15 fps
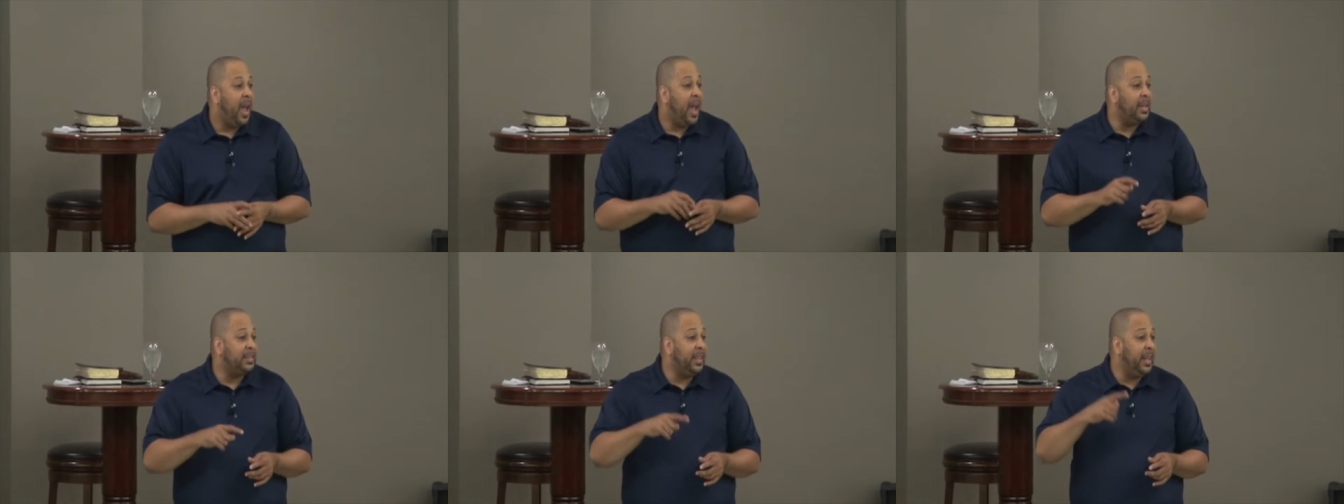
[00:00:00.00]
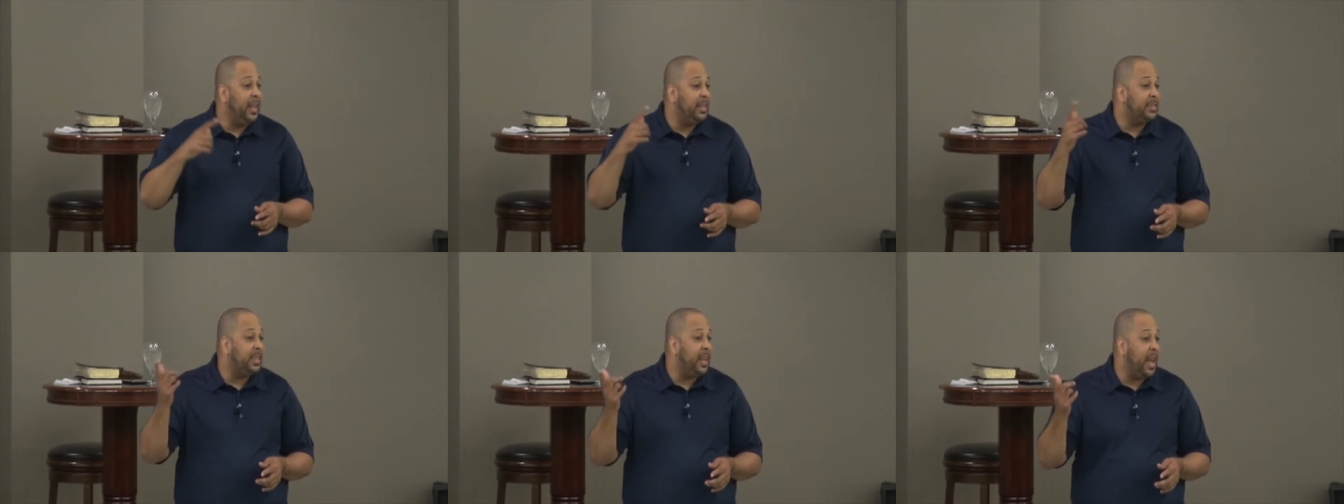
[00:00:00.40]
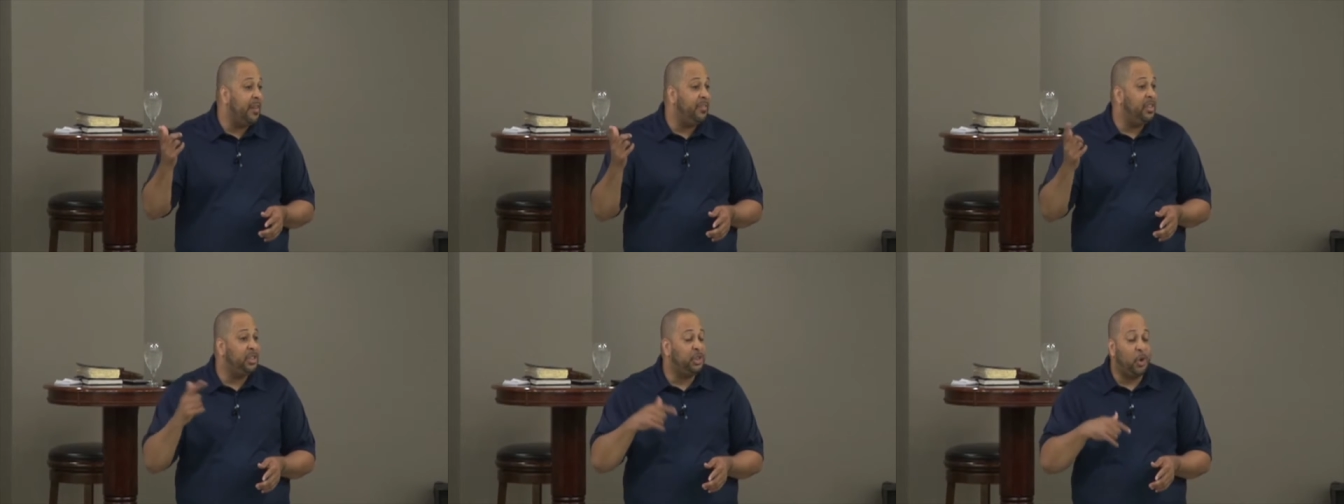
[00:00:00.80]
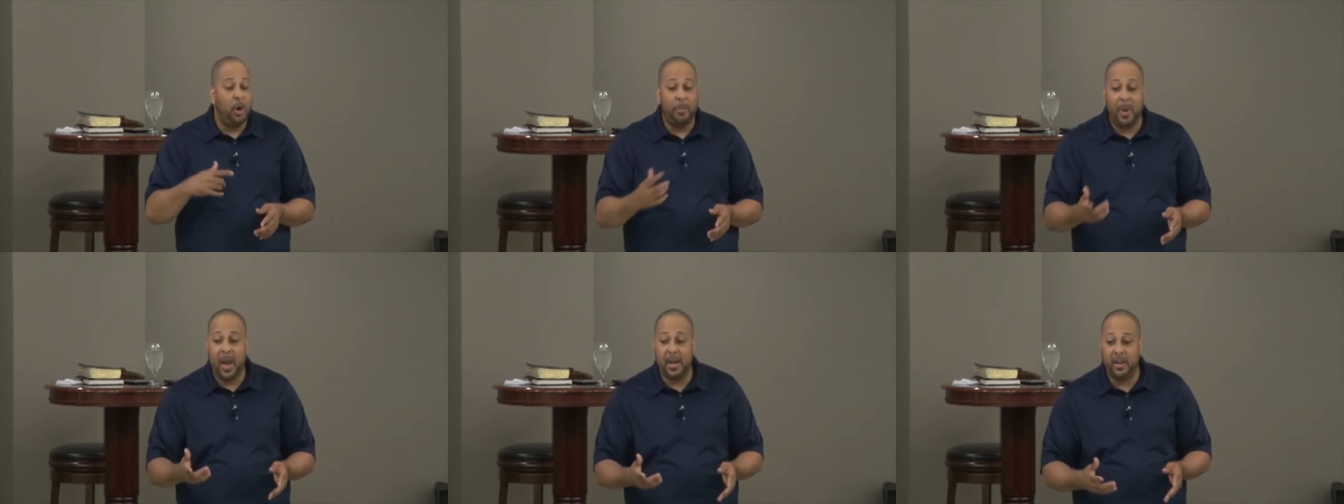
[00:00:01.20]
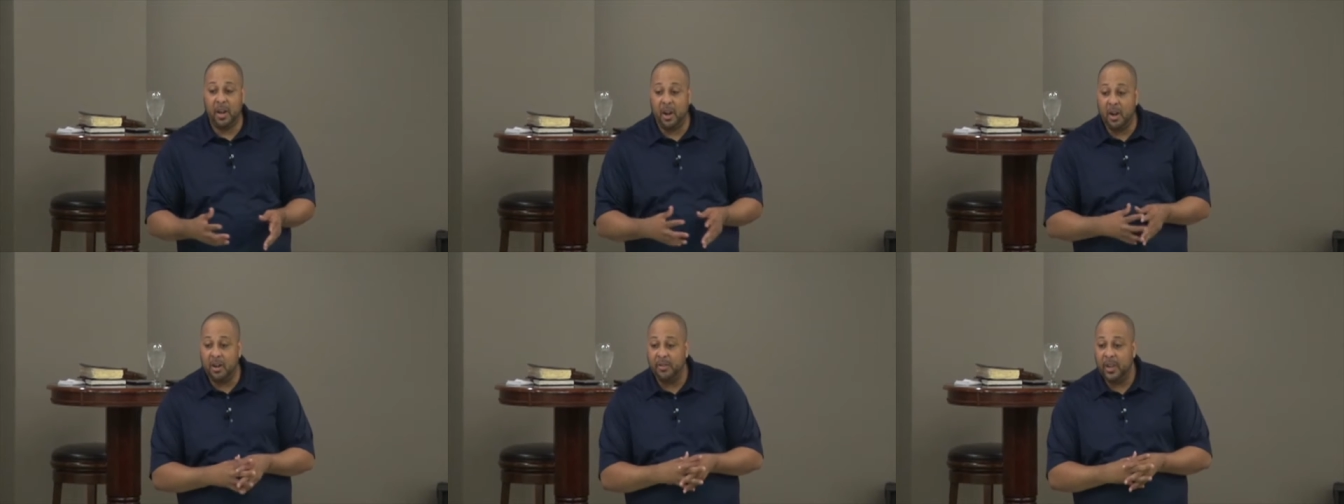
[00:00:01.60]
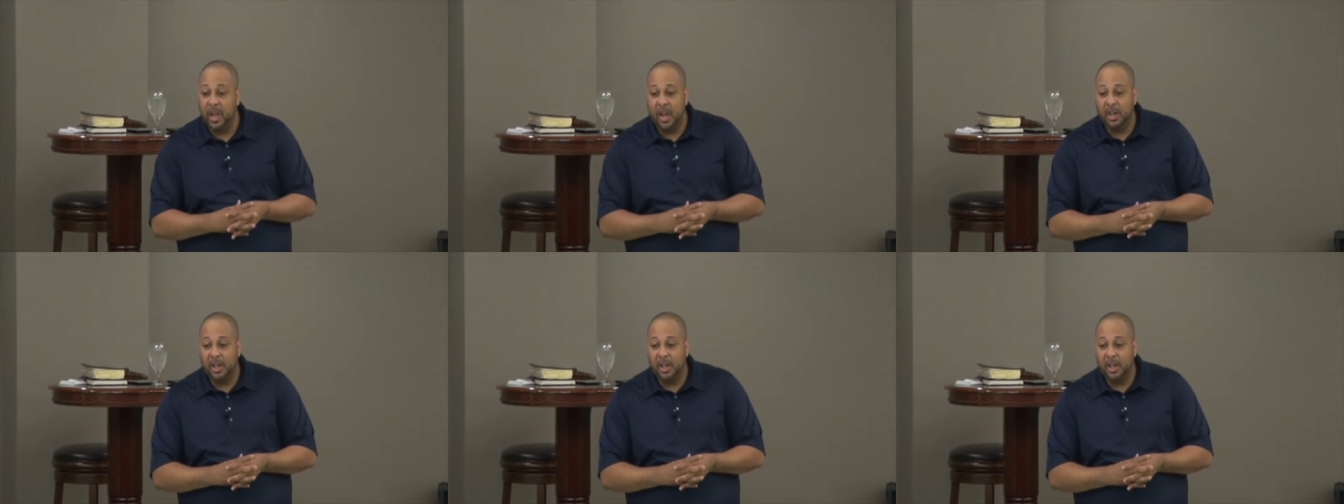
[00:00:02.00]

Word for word: As he is in heaven, so am I in the earth.